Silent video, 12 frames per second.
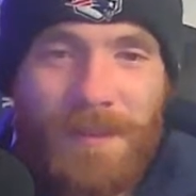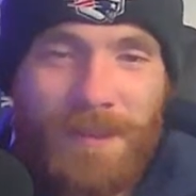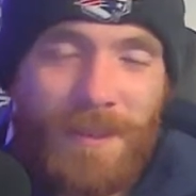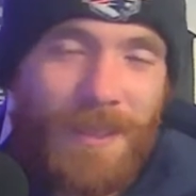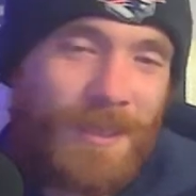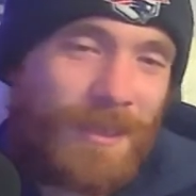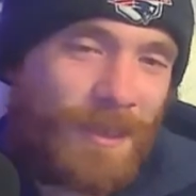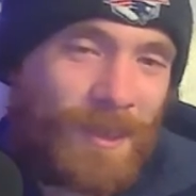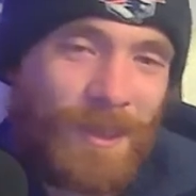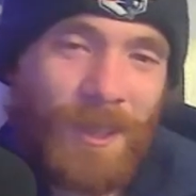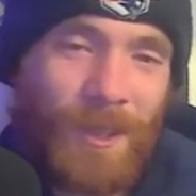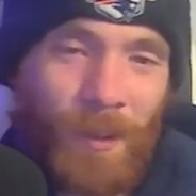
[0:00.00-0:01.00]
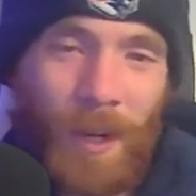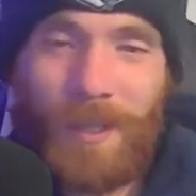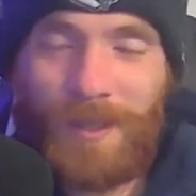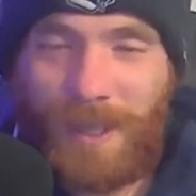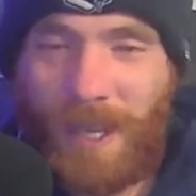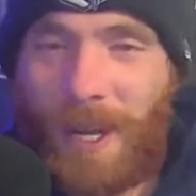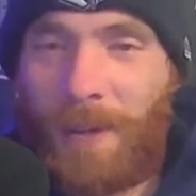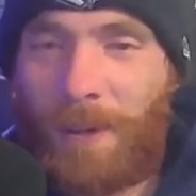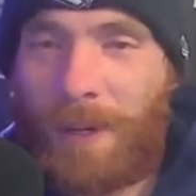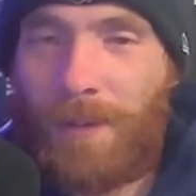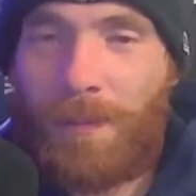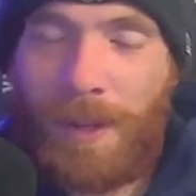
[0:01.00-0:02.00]
It's a crazy high
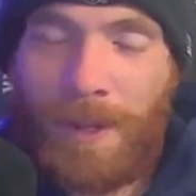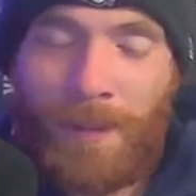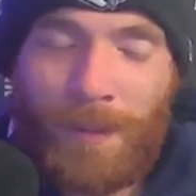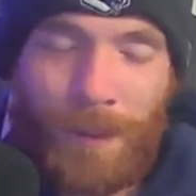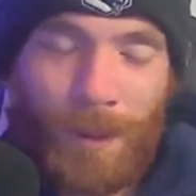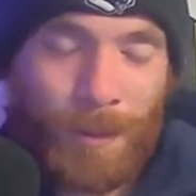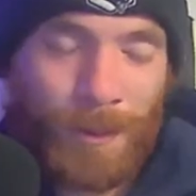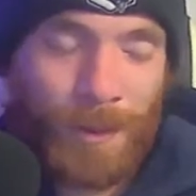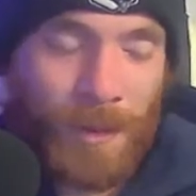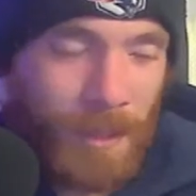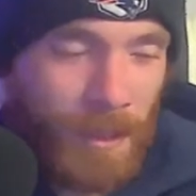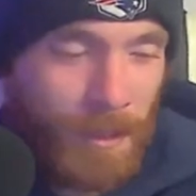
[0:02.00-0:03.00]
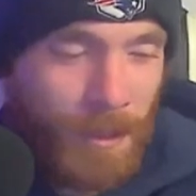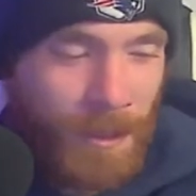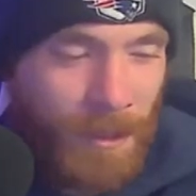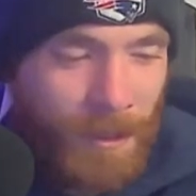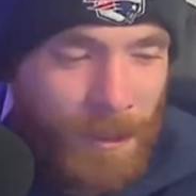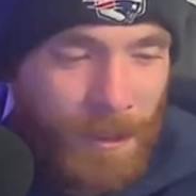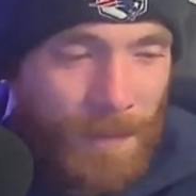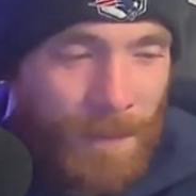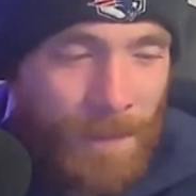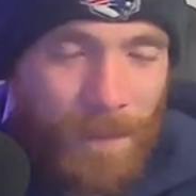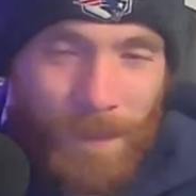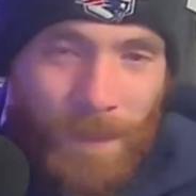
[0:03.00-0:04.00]
rate of pay for those.
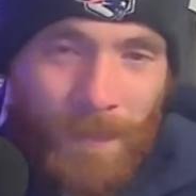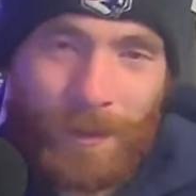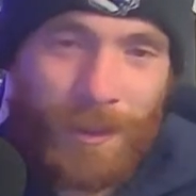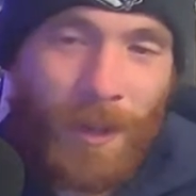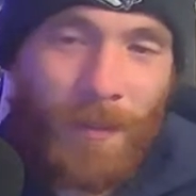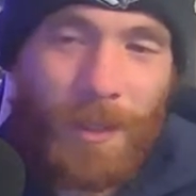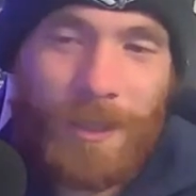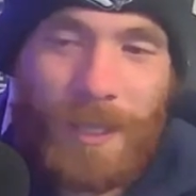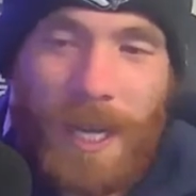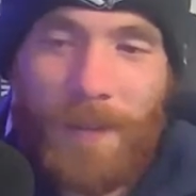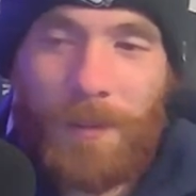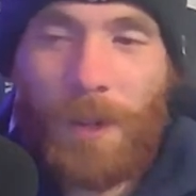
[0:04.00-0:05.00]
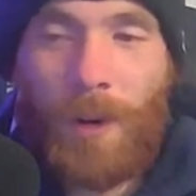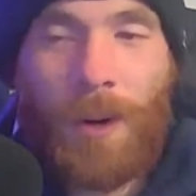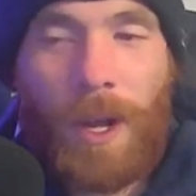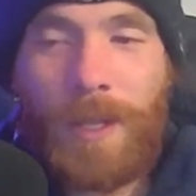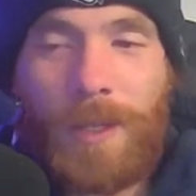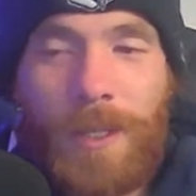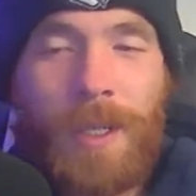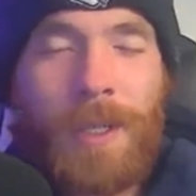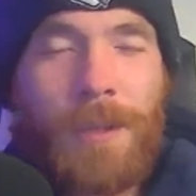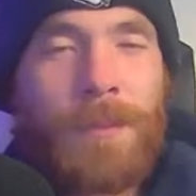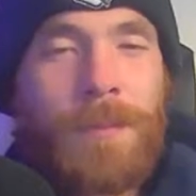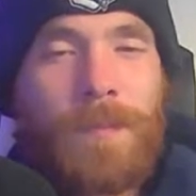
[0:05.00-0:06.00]
For some reason, I have no
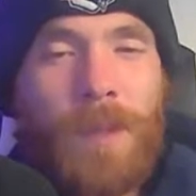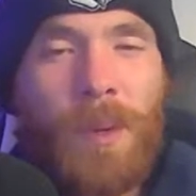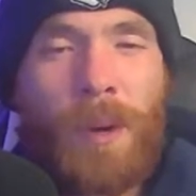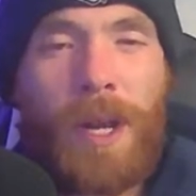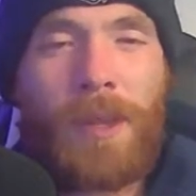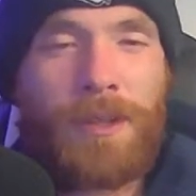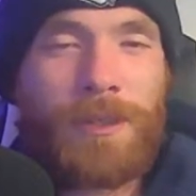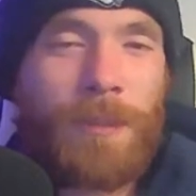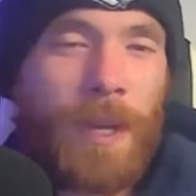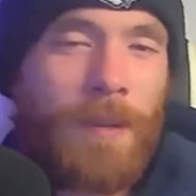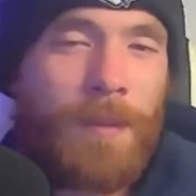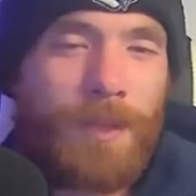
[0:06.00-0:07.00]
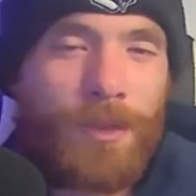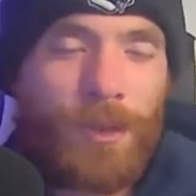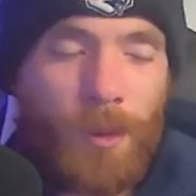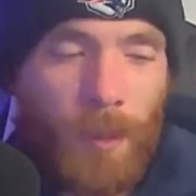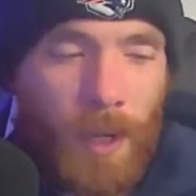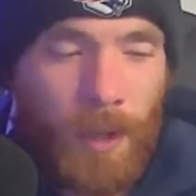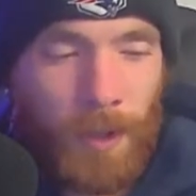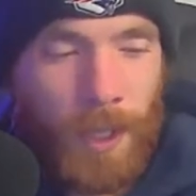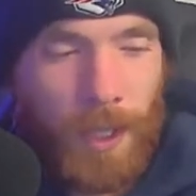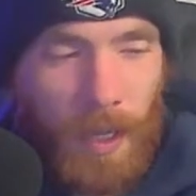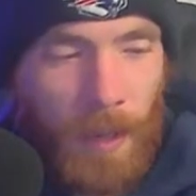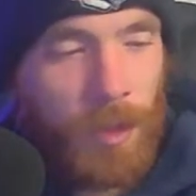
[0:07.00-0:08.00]
idea why those pay me so well.
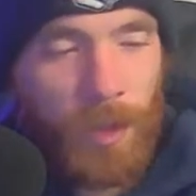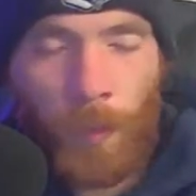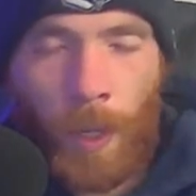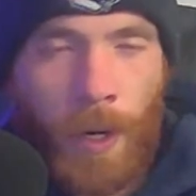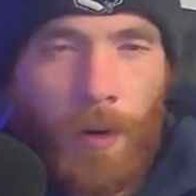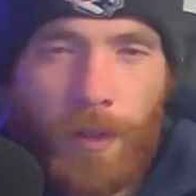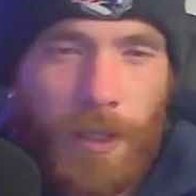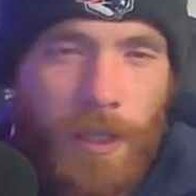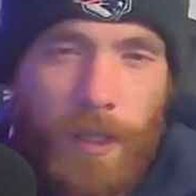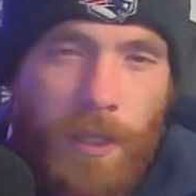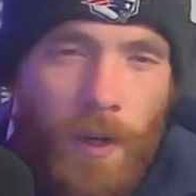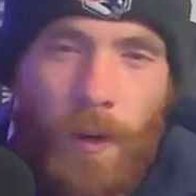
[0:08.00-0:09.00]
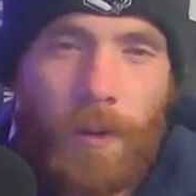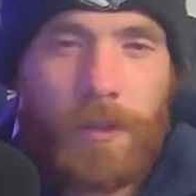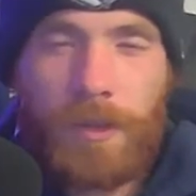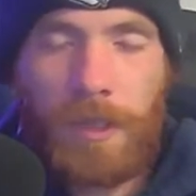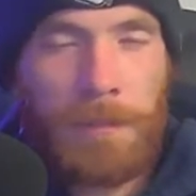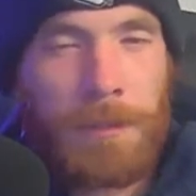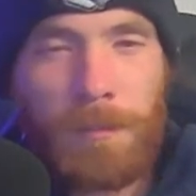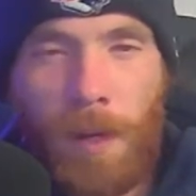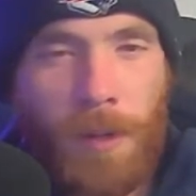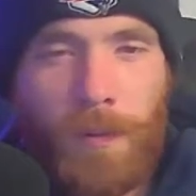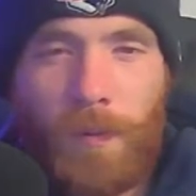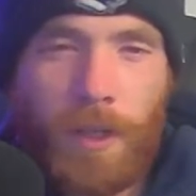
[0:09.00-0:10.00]
I'm swearing in it, calling teams
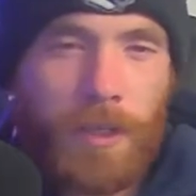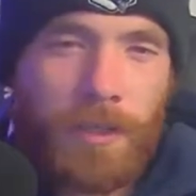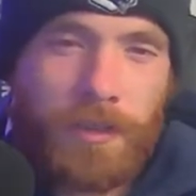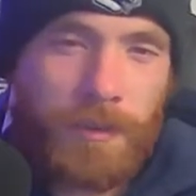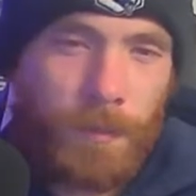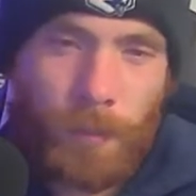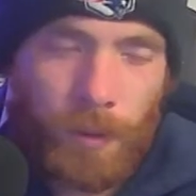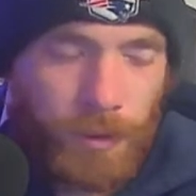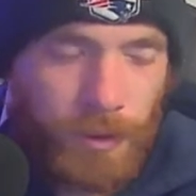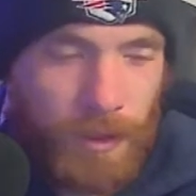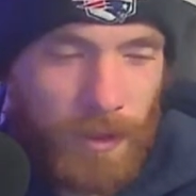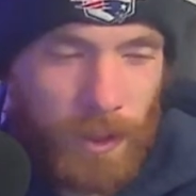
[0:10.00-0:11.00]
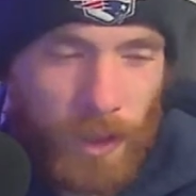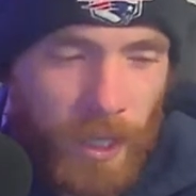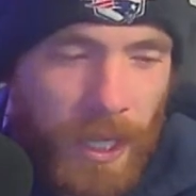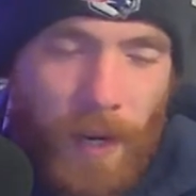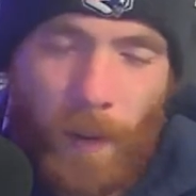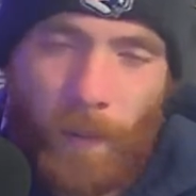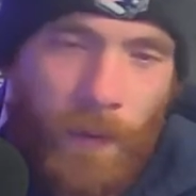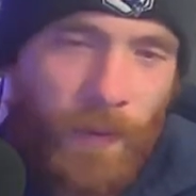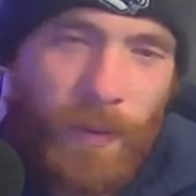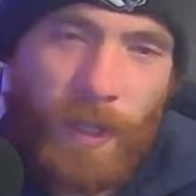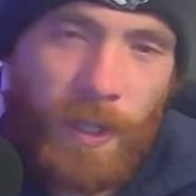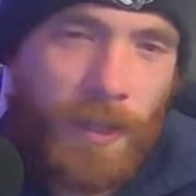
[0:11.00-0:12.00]
motherfuckers and pussies and shit. I got a
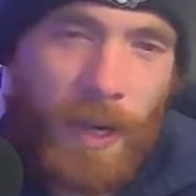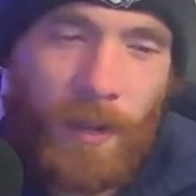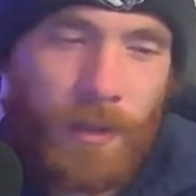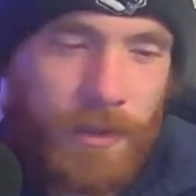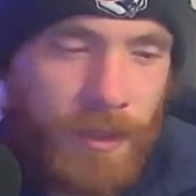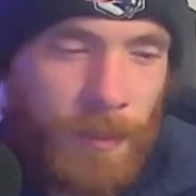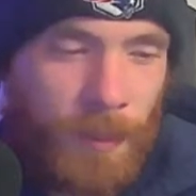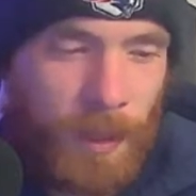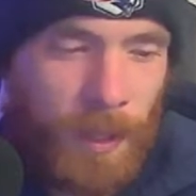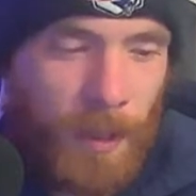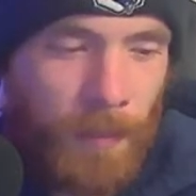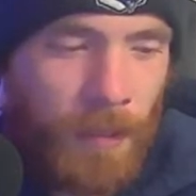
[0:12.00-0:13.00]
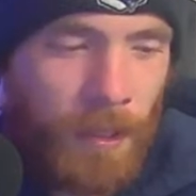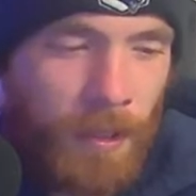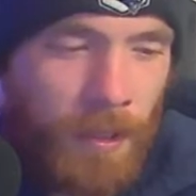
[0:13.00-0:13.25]
$15 CPM.